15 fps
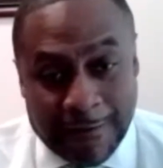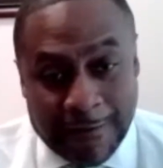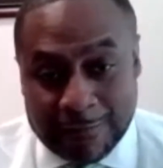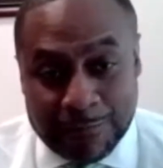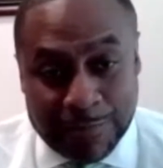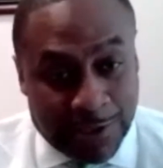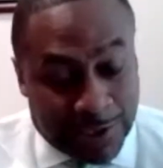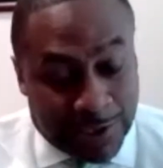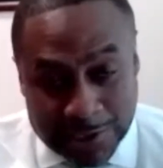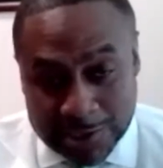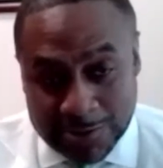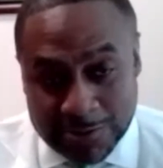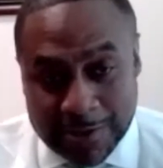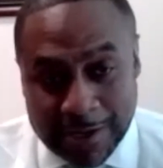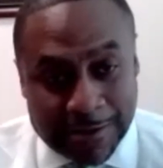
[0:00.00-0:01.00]
speech
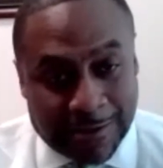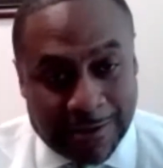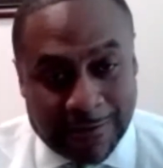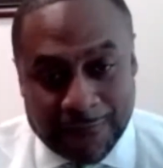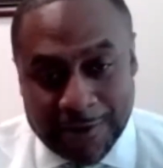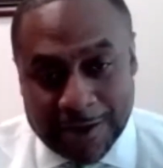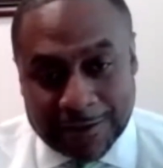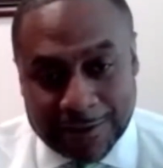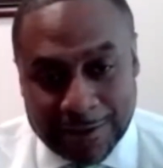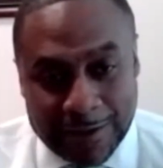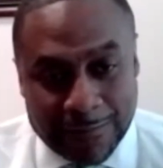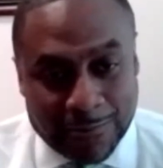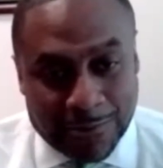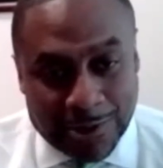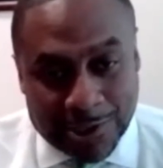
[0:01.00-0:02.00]
issues, how does that affect
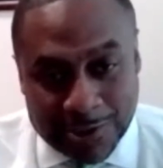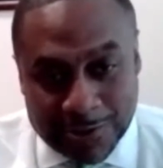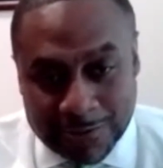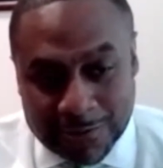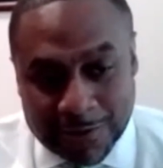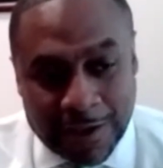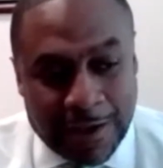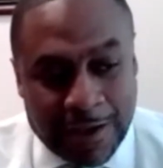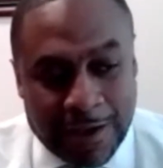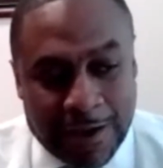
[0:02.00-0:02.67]
labor issues,